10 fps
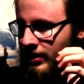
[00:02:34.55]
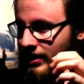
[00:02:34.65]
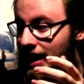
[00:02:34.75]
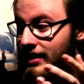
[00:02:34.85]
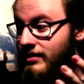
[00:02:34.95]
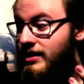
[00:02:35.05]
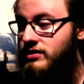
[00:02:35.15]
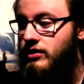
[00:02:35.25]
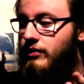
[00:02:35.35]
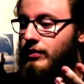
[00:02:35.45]
yeah, that's
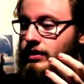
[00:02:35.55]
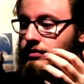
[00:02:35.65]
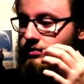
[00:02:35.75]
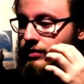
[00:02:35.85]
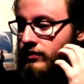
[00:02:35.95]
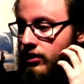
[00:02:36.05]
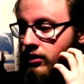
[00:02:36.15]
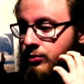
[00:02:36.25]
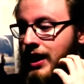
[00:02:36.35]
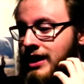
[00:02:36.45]
going well. We've got a
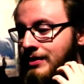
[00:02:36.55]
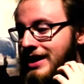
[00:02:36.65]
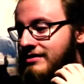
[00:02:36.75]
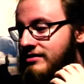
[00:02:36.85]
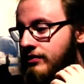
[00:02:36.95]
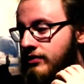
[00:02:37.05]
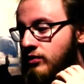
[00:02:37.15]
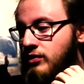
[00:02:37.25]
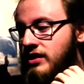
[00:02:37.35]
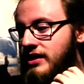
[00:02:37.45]
lot more animated stuff in the
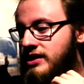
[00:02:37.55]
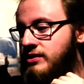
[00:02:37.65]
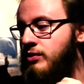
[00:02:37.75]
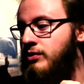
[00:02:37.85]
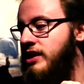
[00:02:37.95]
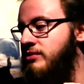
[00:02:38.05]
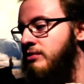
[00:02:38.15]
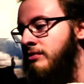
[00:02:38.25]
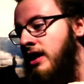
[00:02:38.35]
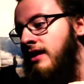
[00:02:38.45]
works. You've been working with
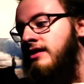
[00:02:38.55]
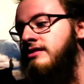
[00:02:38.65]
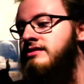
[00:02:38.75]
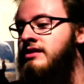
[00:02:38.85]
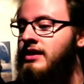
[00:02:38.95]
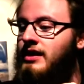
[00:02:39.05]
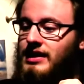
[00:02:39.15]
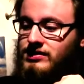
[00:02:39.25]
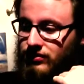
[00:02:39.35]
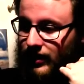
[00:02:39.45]
Mars.
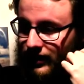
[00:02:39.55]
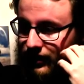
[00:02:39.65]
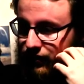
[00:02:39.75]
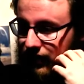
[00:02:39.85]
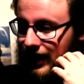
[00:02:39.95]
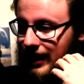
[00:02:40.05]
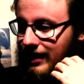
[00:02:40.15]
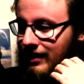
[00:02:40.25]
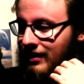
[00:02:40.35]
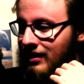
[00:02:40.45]
That's all kind of great.